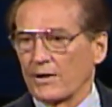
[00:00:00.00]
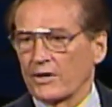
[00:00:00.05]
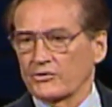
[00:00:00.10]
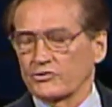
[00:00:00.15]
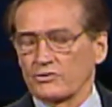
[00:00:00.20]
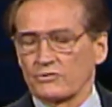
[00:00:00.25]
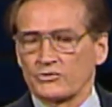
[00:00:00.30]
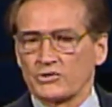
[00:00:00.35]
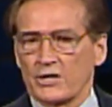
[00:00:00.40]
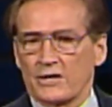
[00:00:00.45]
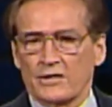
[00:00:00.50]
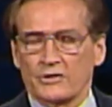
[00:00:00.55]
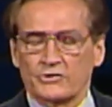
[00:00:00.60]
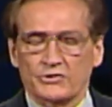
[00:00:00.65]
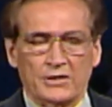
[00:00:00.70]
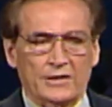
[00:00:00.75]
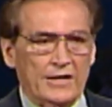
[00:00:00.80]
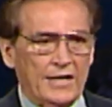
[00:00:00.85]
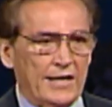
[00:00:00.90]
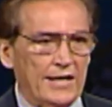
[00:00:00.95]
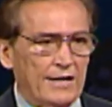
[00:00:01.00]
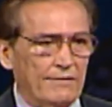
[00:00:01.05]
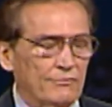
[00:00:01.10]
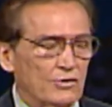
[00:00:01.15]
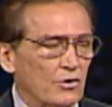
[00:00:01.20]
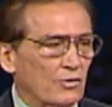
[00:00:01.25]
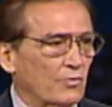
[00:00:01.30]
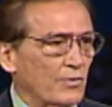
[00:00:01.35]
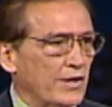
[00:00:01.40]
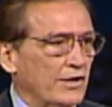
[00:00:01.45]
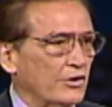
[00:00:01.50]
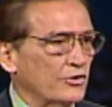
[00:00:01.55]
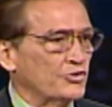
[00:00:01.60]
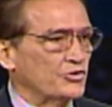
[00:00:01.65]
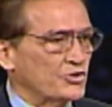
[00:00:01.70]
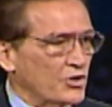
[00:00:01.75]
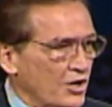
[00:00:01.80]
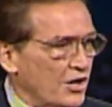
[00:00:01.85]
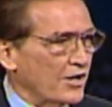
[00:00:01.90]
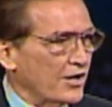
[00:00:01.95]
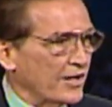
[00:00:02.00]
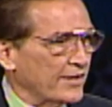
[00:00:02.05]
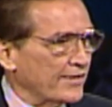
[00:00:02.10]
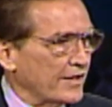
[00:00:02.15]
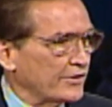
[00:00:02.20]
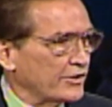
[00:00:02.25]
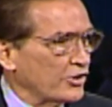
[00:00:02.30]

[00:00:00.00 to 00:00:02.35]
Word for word: Apostle John said, "I have no greater joy